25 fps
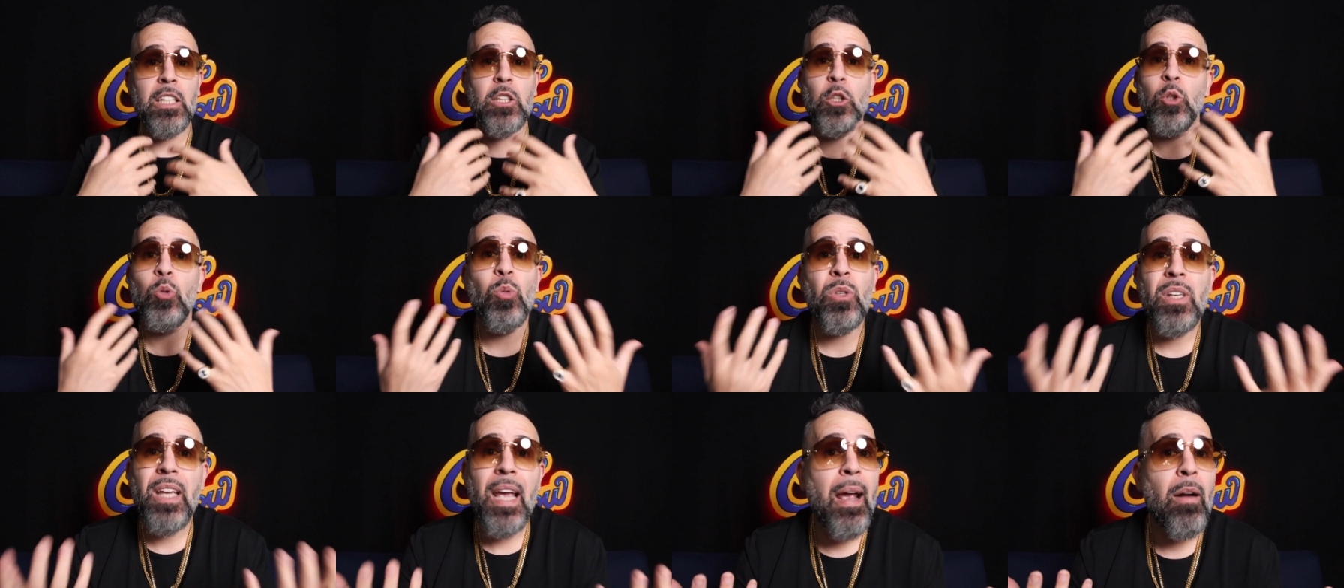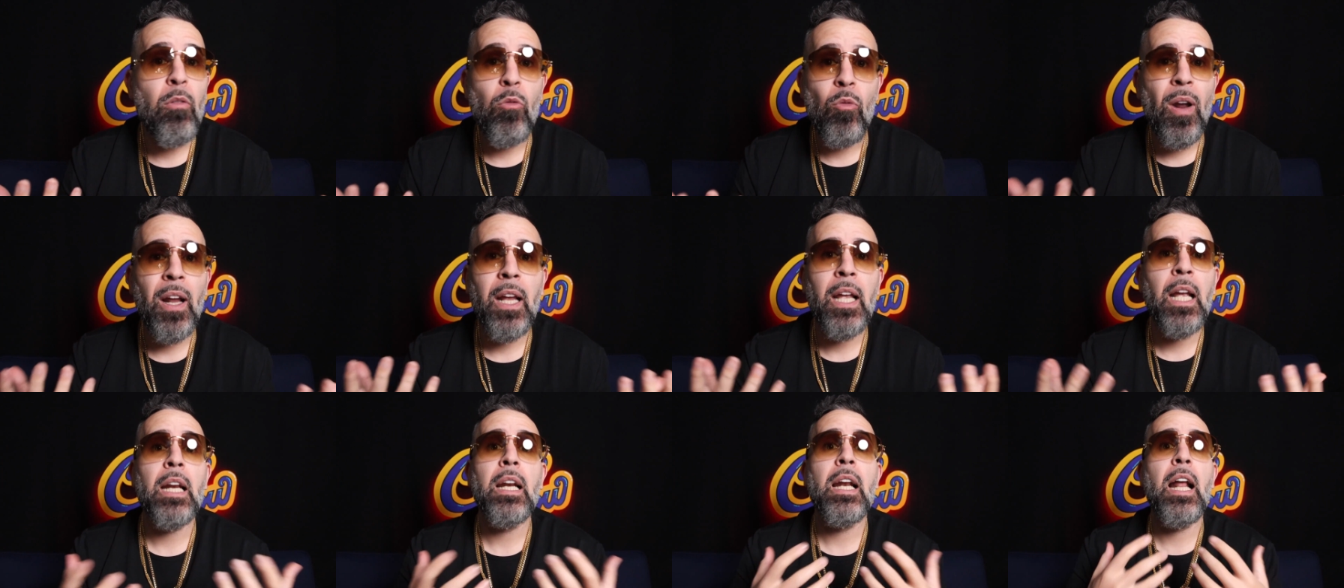and you can't
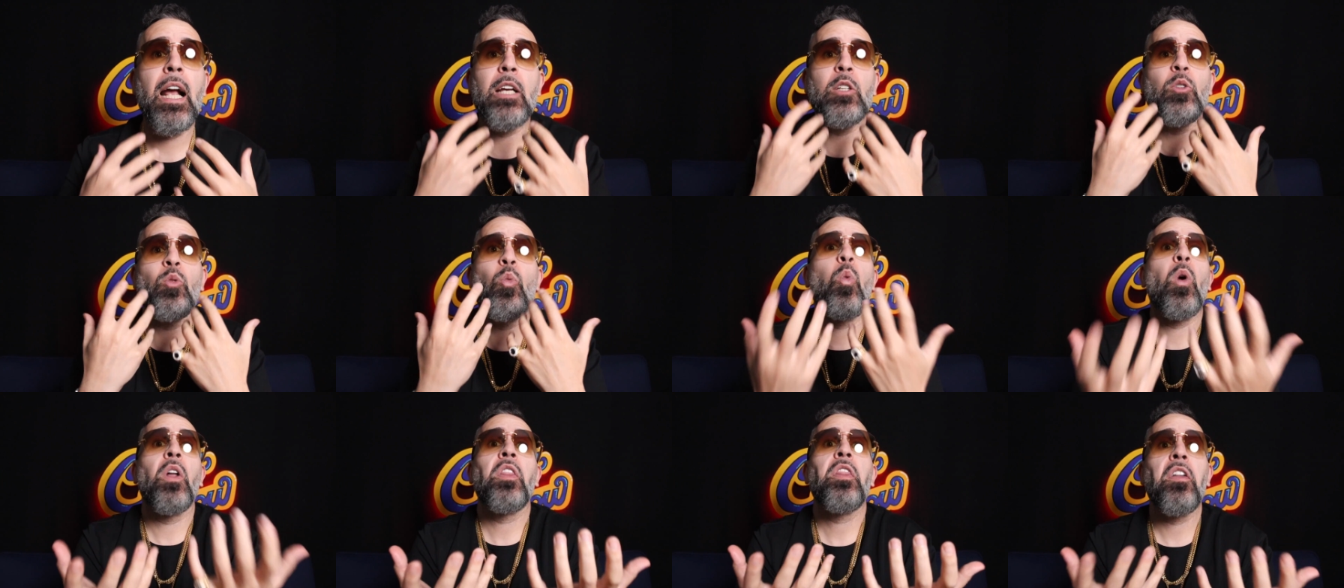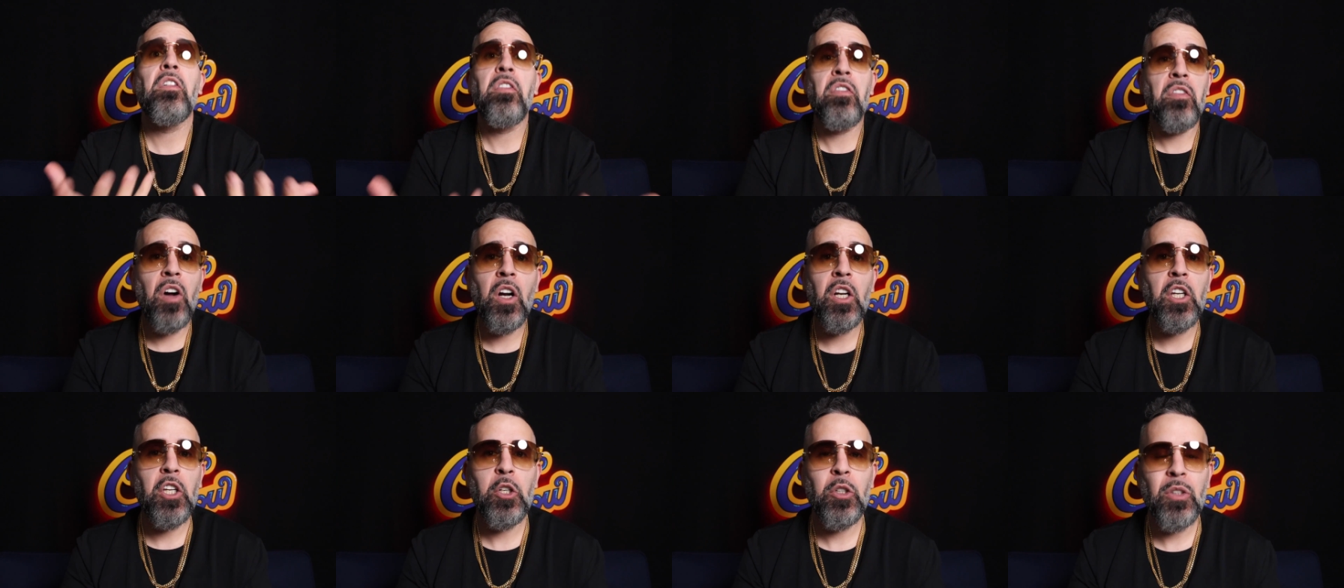recognize what the
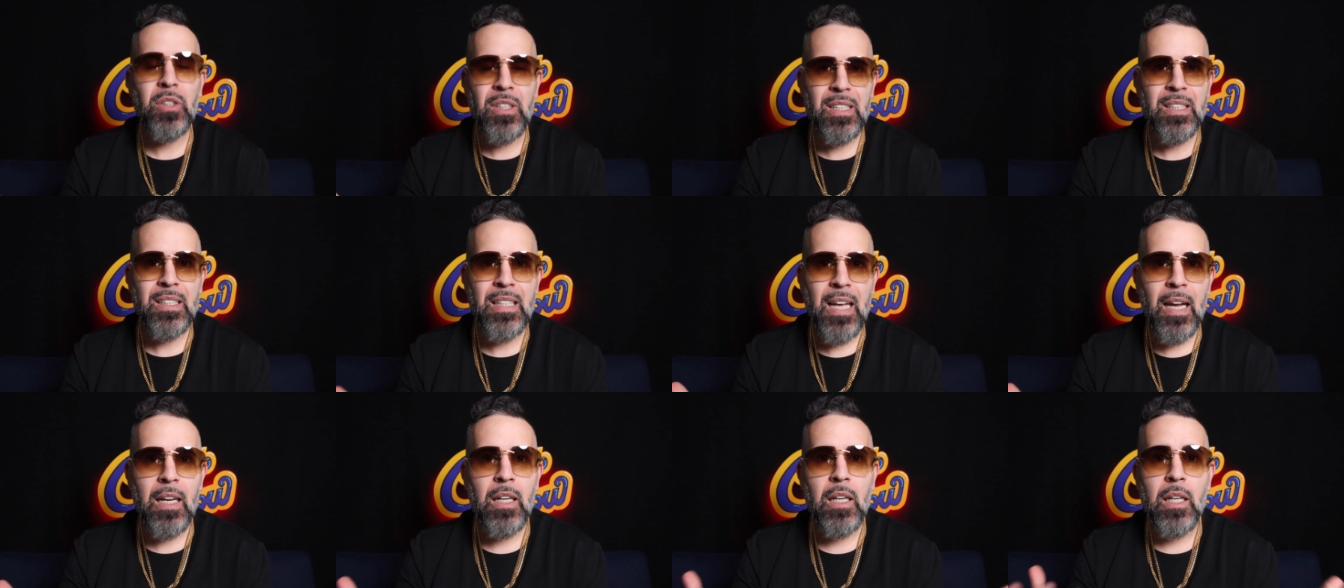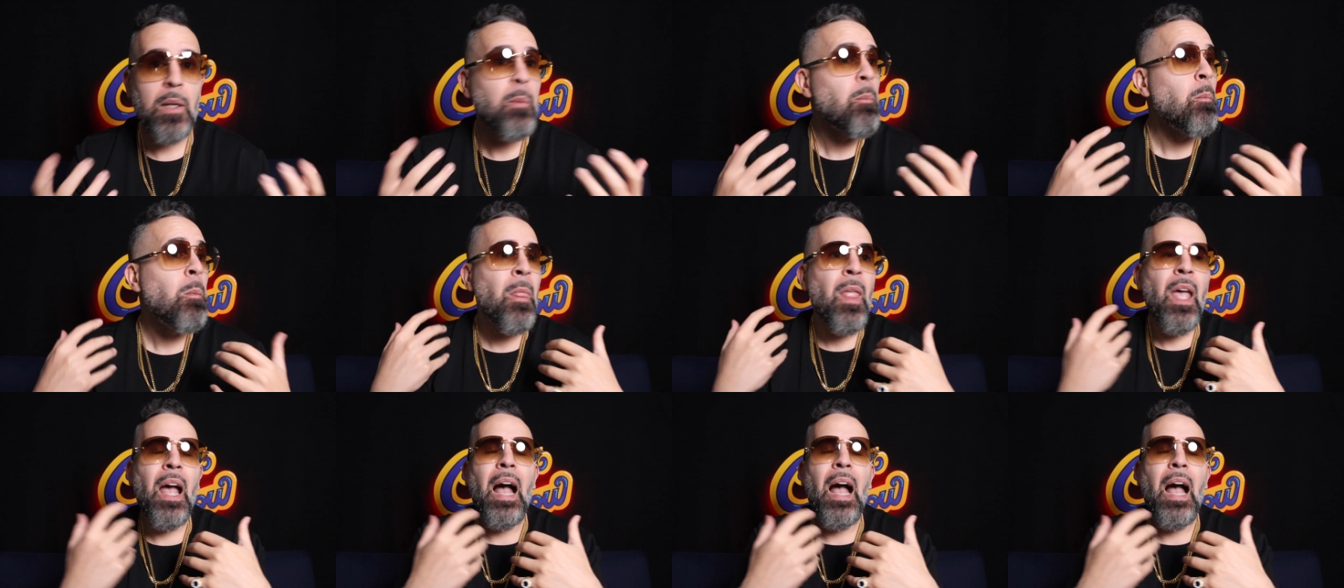fuck you're designing.